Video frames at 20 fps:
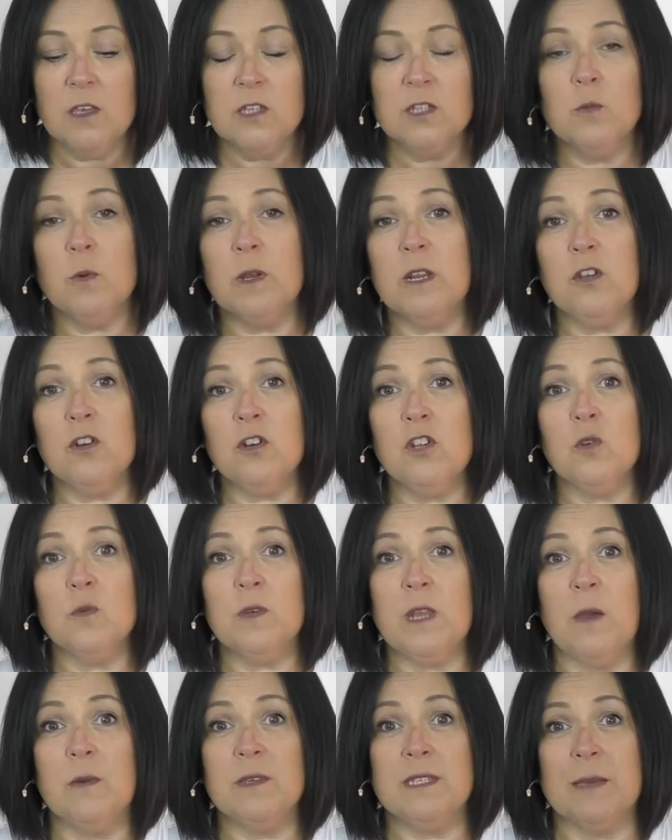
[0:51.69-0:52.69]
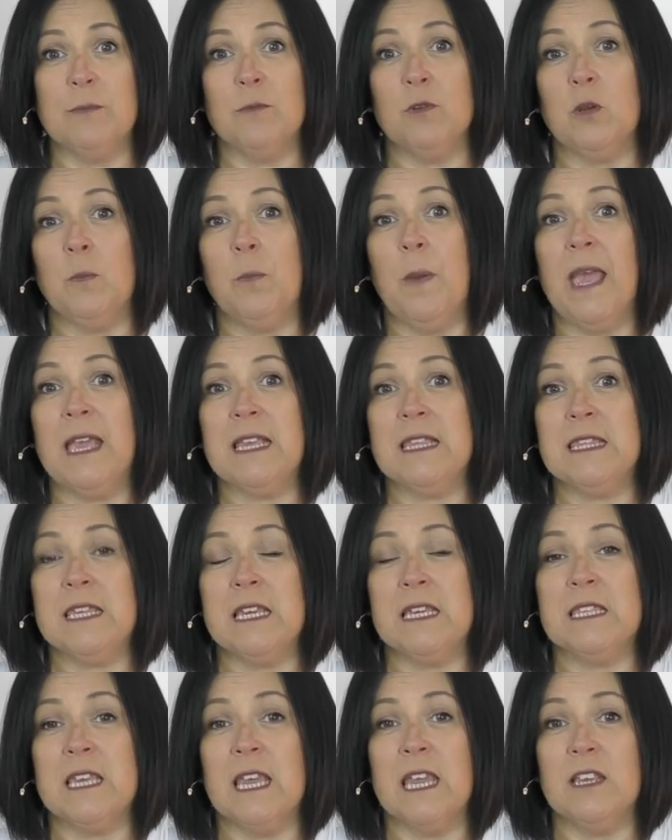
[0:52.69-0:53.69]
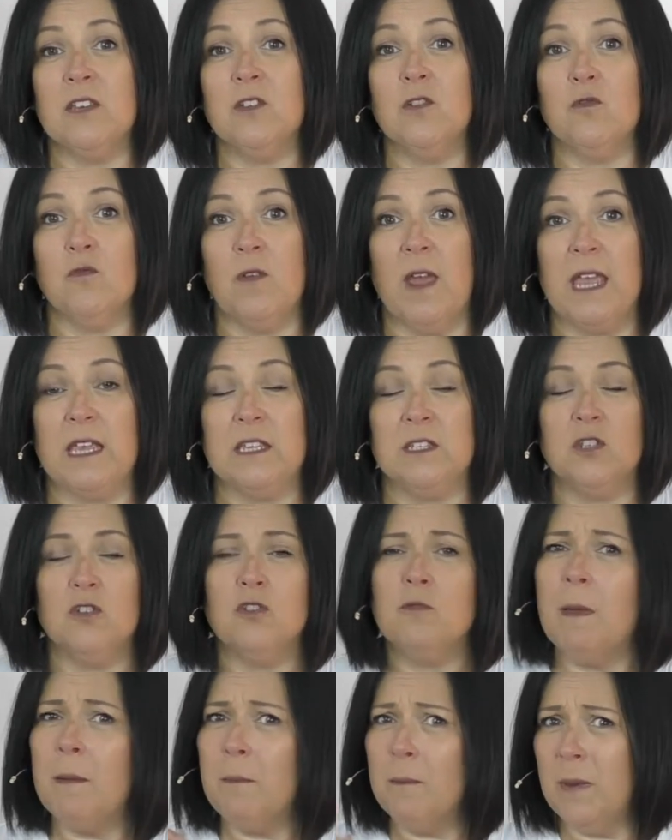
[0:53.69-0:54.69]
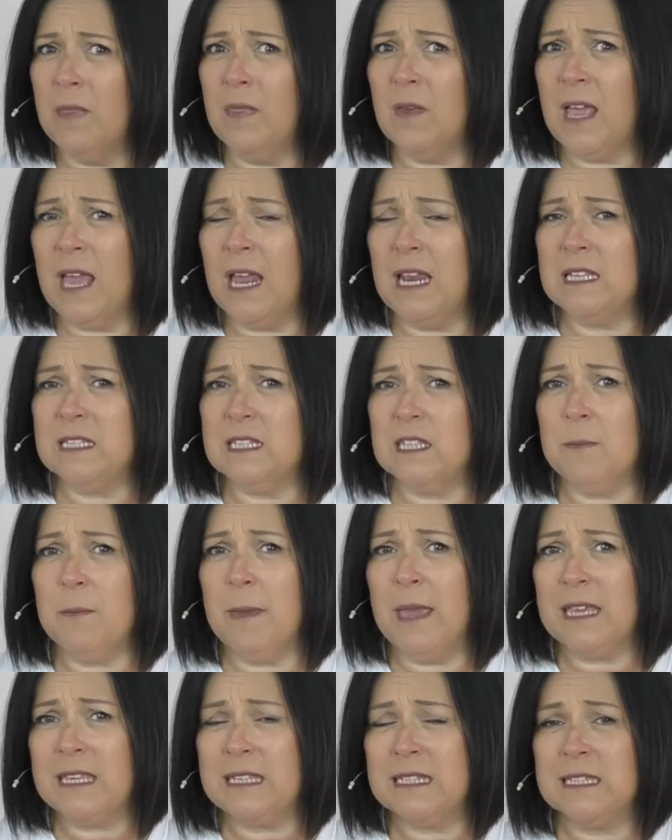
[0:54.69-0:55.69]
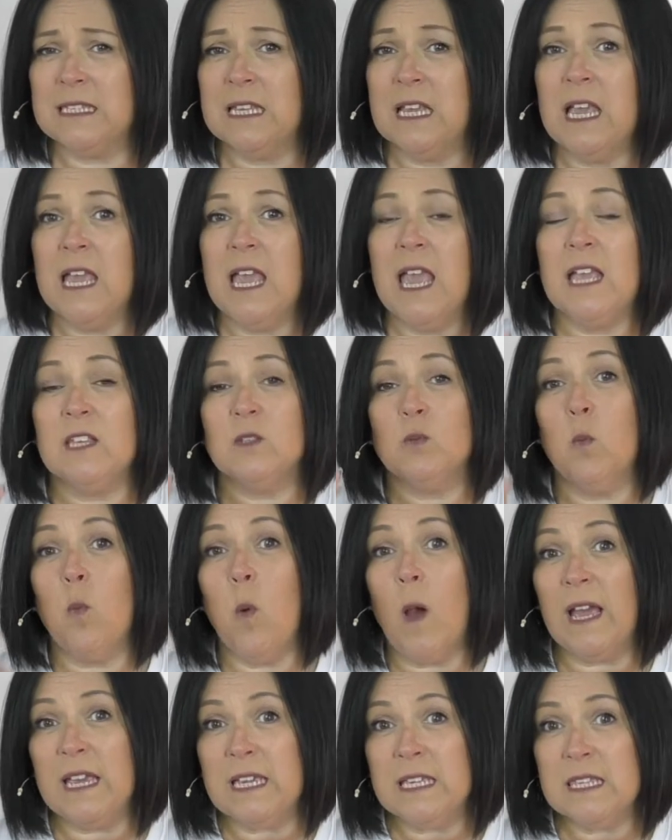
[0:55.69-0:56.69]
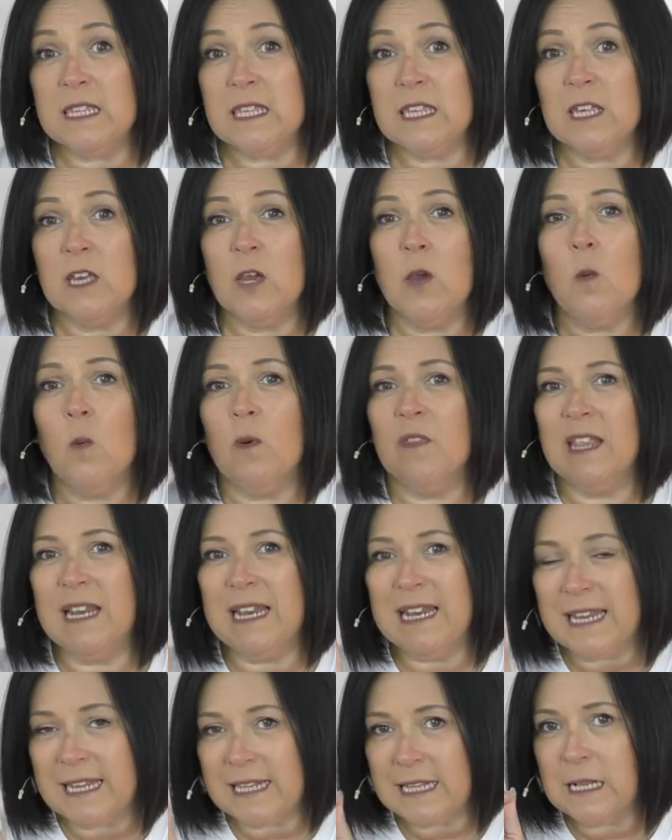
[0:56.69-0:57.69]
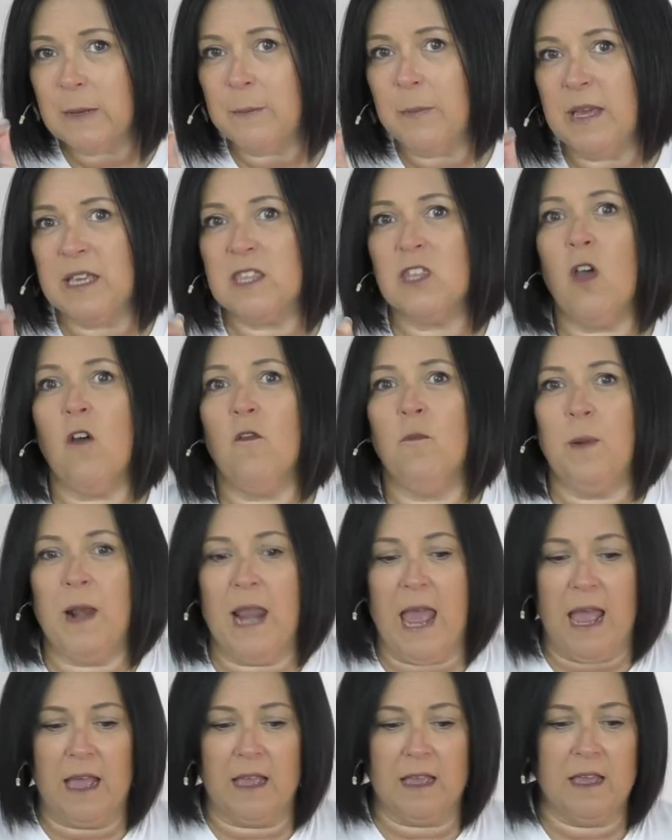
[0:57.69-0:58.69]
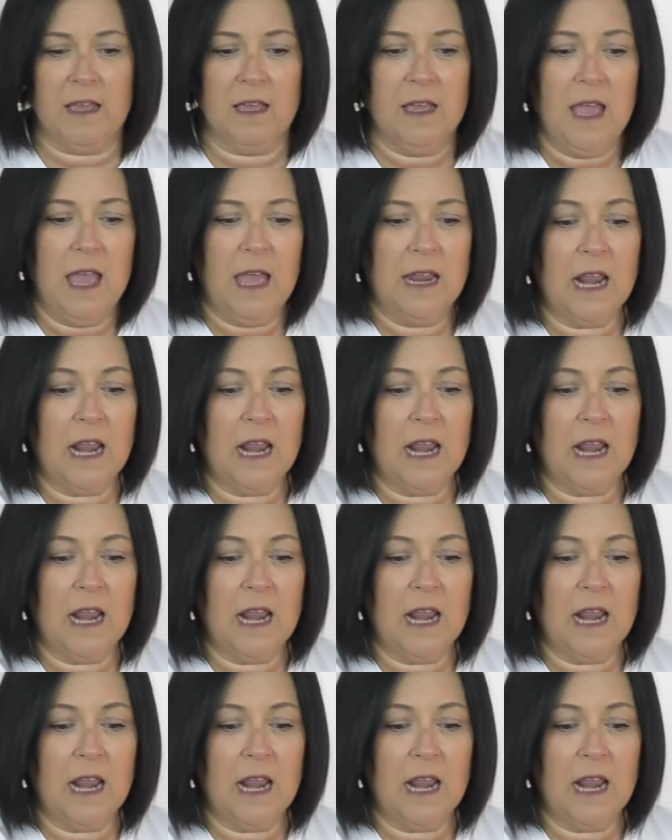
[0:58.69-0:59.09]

So what I'm going to do now is I'm going to paint it in grey. So remember the colours to mix? It's white with a little bit of black.